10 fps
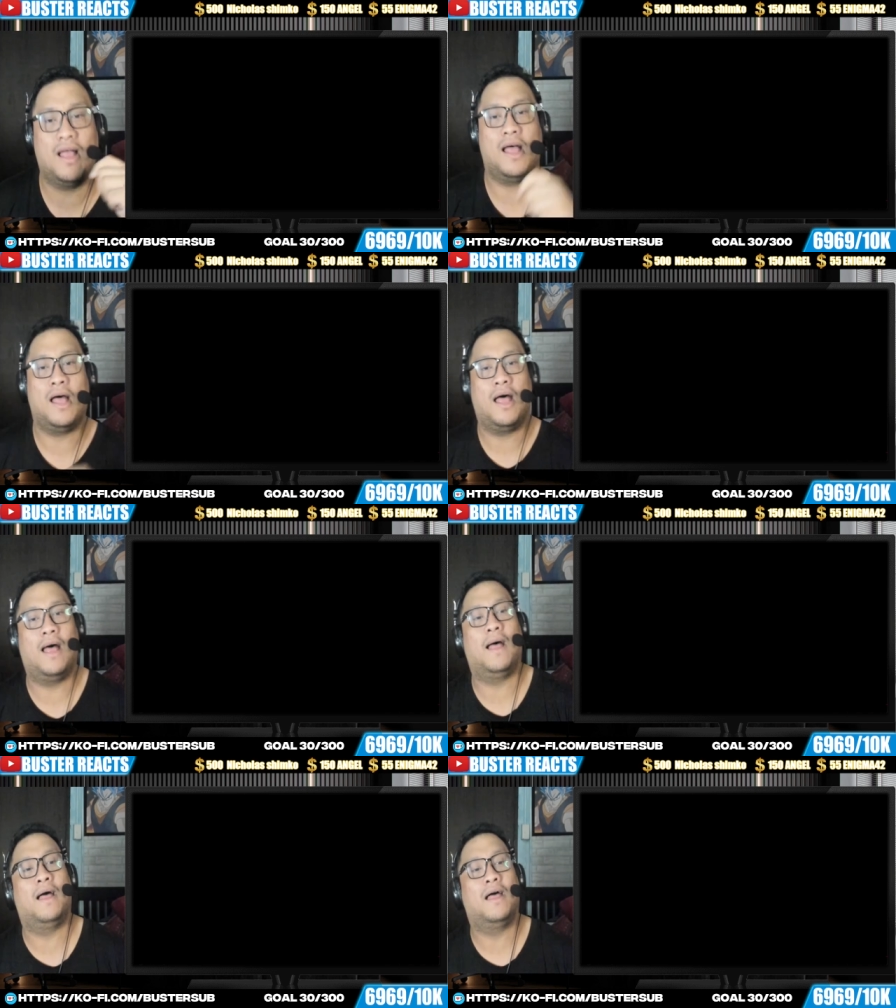
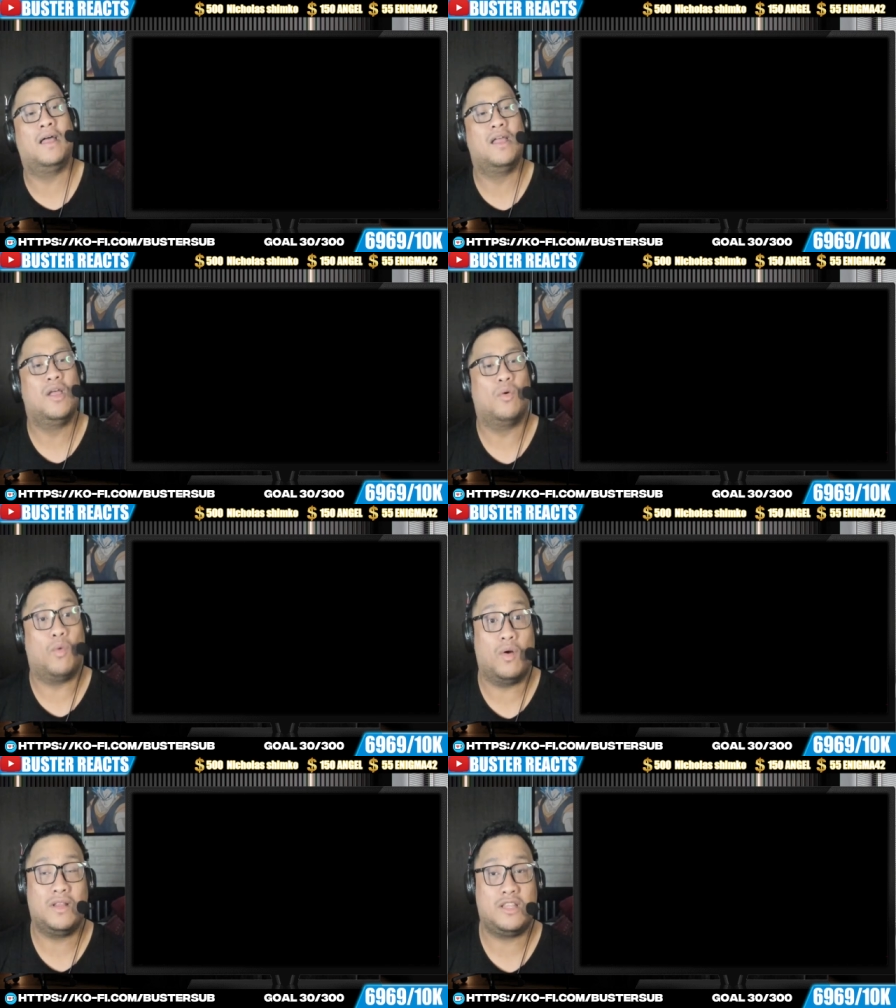Uh,
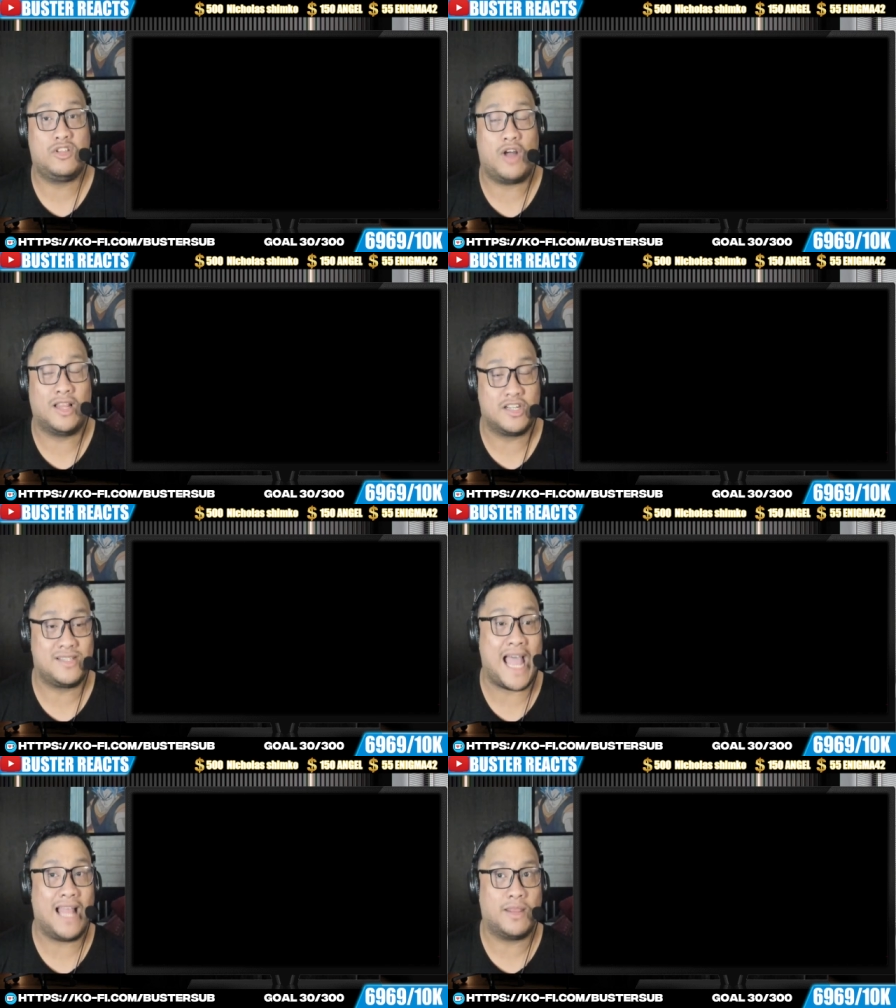to
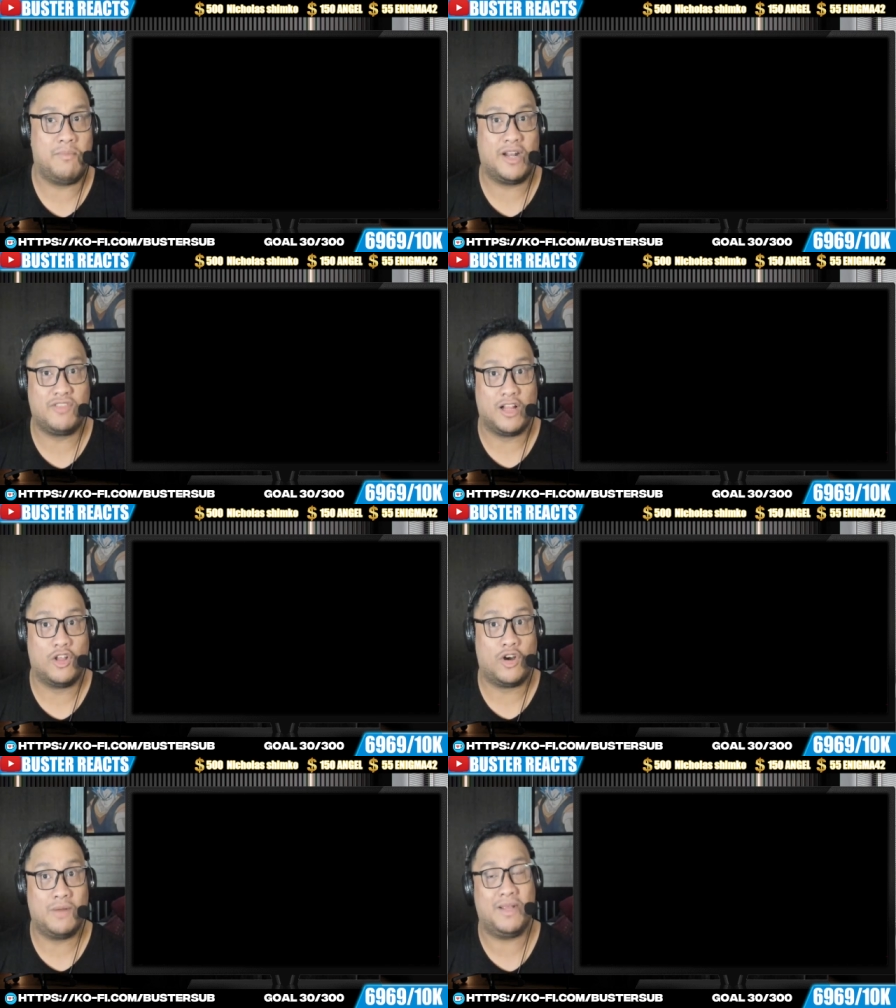understand a bit of the
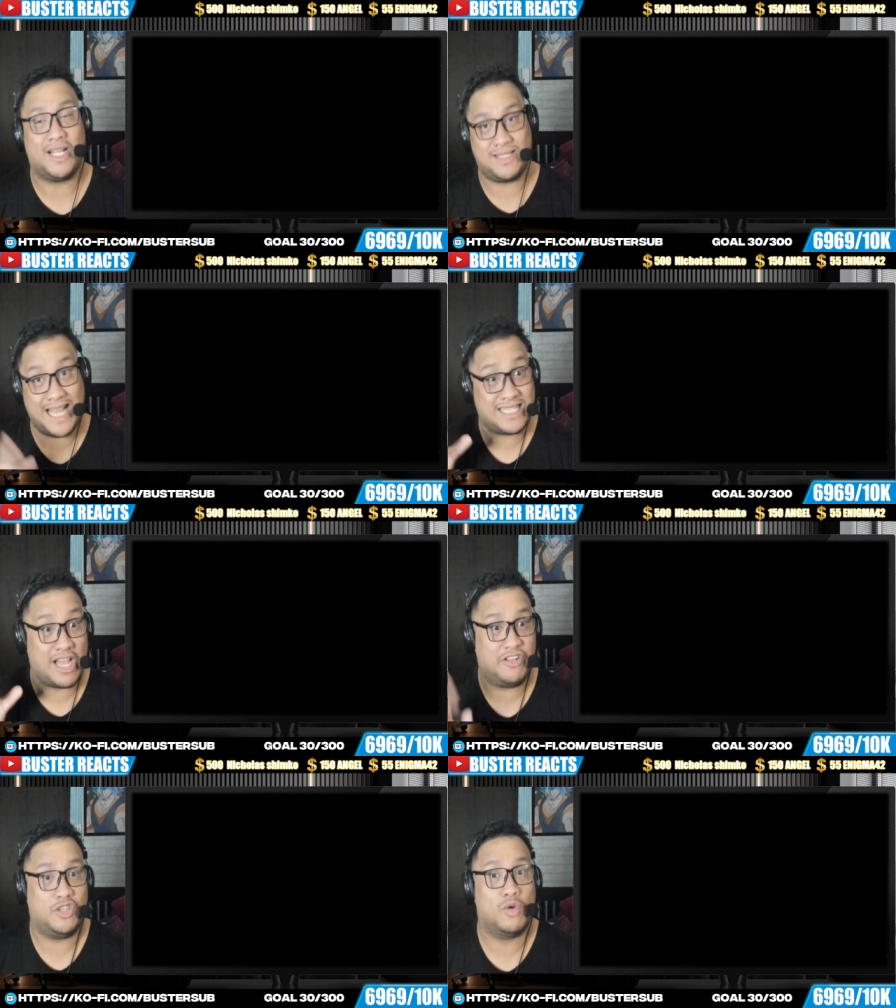lore because that's
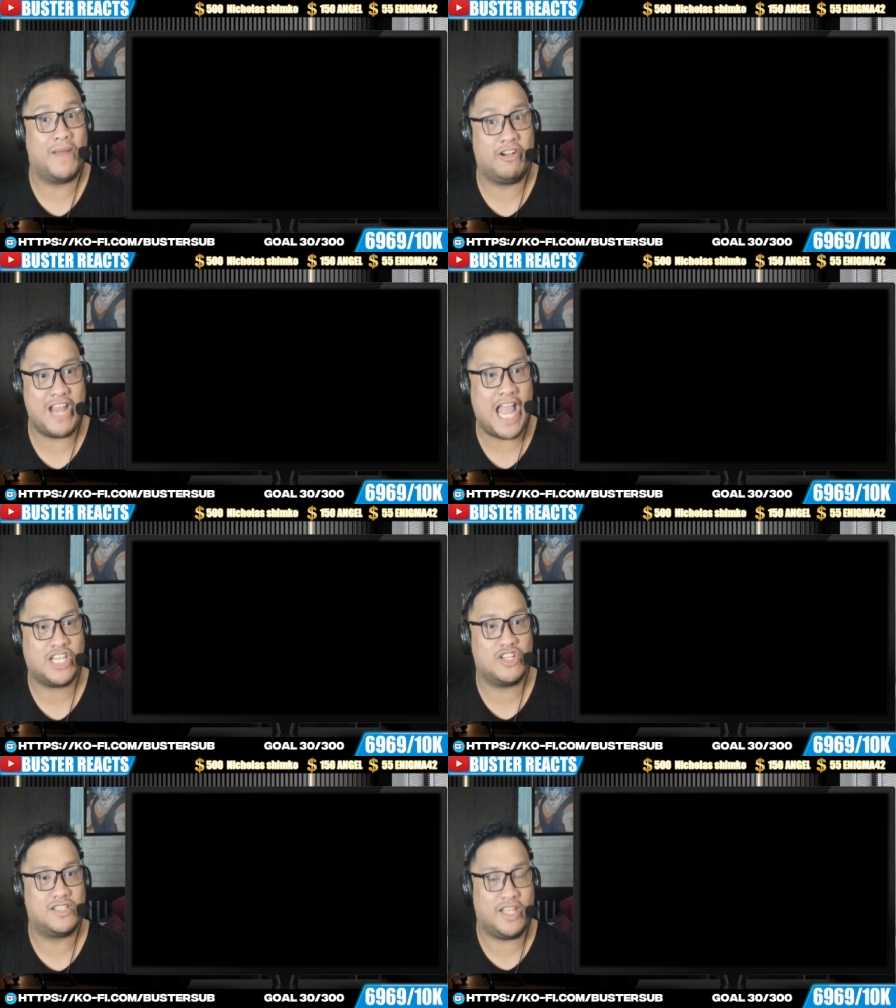how I do my
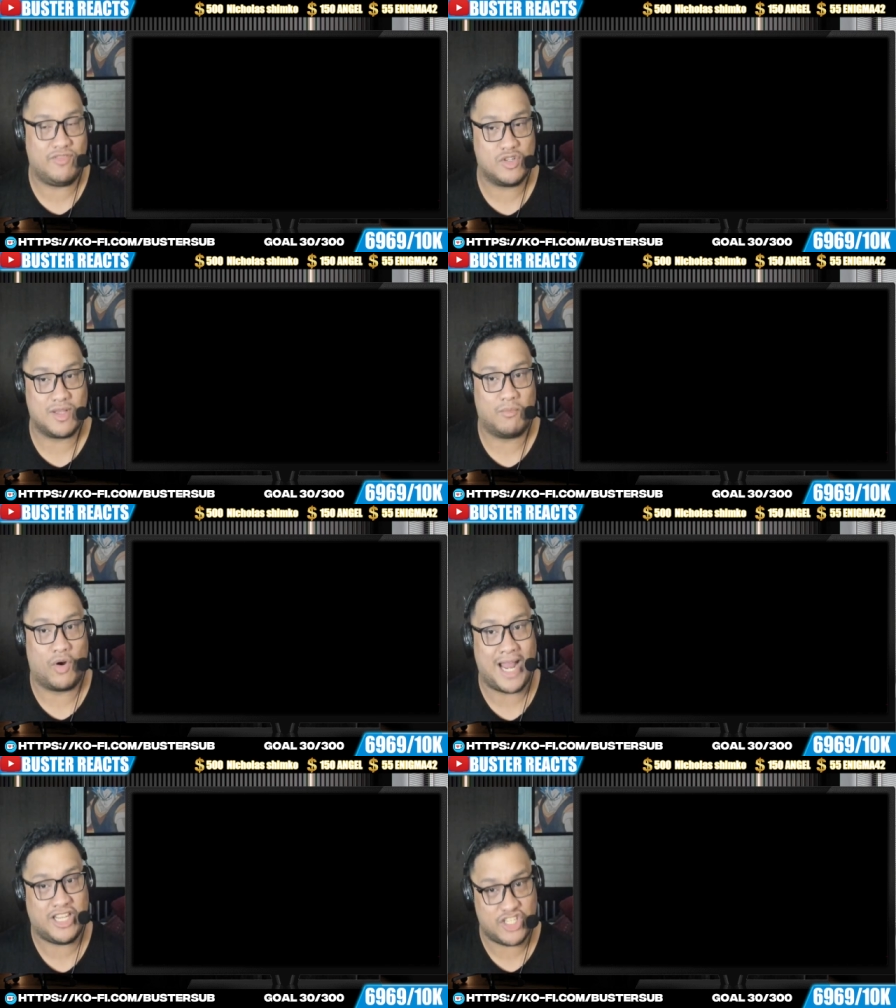reactions, give you some
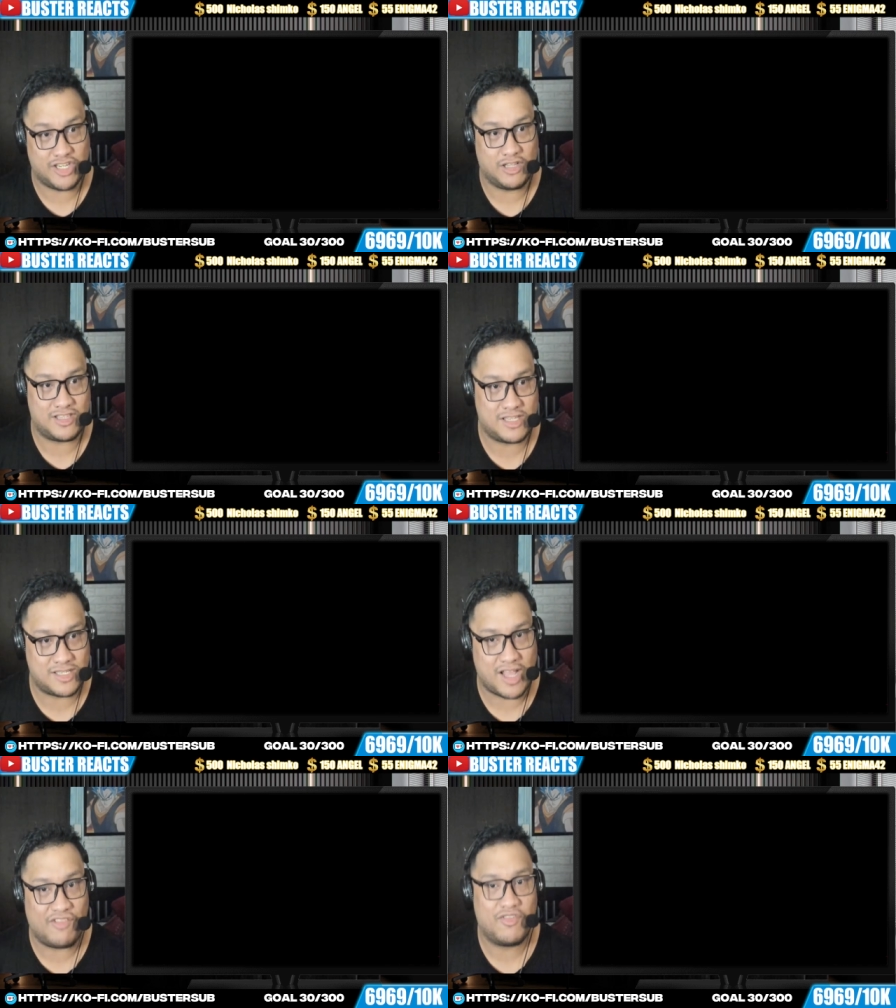more additional
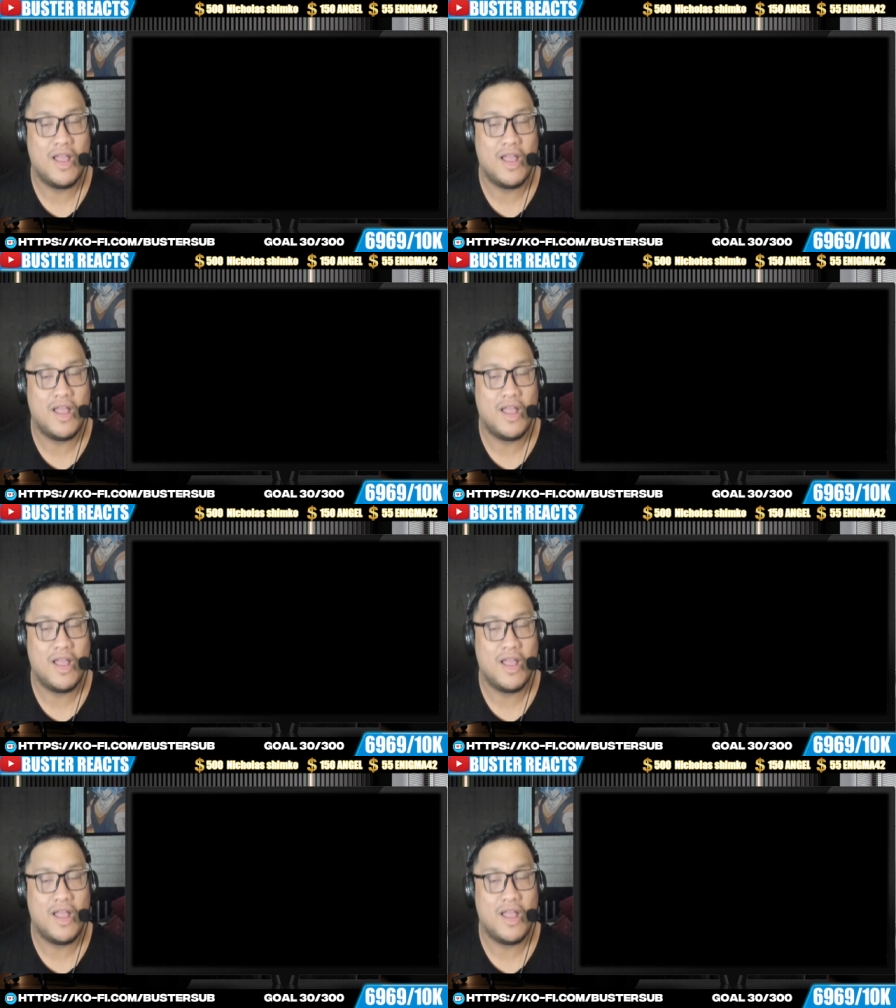stuff.